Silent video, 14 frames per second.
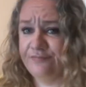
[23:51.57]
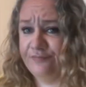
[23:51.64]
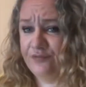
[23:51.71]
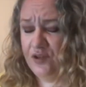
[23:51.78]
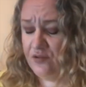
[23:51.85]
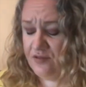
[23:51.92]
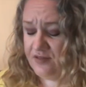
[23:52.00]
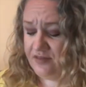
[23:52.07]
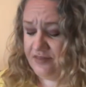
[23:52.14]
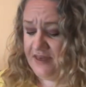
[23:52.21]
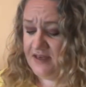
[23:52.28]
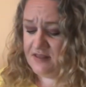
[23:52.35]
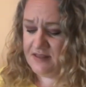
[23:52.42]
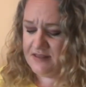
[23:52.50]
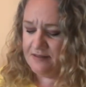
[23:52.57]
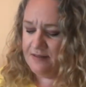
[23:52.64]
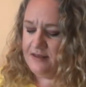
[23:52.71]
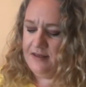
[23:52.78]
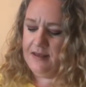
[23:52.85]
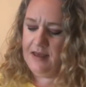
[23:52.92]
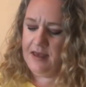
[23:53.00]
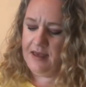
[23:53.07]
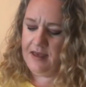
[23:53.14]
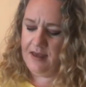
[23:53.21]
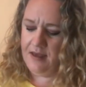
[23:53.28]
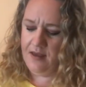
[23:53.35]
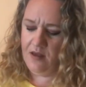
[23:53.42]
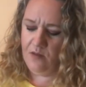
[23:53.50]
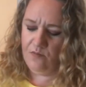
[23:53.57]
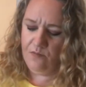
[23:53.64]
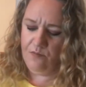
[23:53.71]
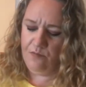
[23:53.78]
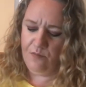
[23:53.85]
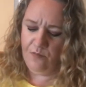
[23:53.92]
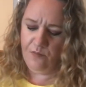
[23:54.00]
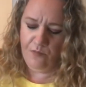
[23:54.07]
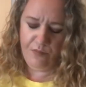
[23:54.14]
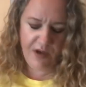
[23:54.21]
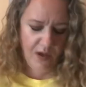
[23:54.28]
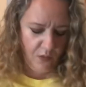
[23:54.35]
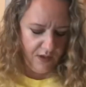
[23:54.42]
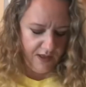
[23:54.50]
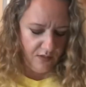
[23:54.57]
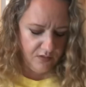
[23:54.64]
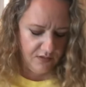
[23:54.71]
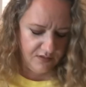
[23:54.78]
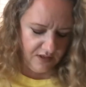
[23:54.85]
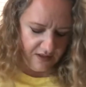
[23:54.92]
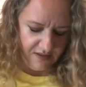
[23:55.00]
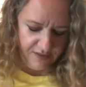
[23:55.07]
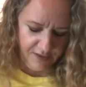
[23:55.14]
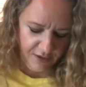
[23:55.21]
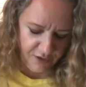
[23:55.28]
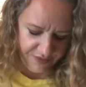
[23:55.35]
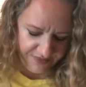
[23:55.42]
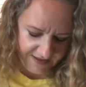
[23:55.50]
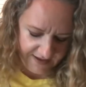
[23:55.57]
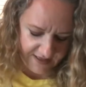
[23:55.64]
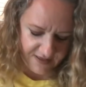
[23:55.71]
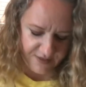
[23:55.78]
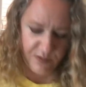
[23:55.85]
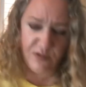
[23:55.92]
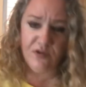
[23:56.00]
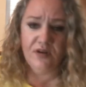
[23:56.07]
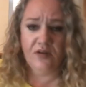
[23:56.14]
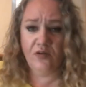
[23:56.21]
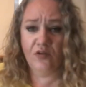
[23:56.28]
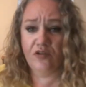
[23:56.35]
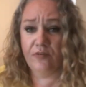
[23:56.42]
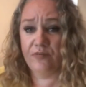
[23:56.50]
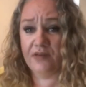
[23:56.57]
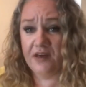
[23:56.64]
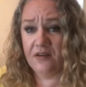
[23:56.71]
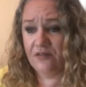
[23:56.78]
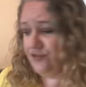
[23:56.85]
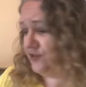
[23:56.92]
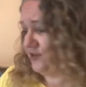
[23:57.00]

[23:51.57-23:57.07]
use this, but I will. The good thing is for doing a YouTube channel is you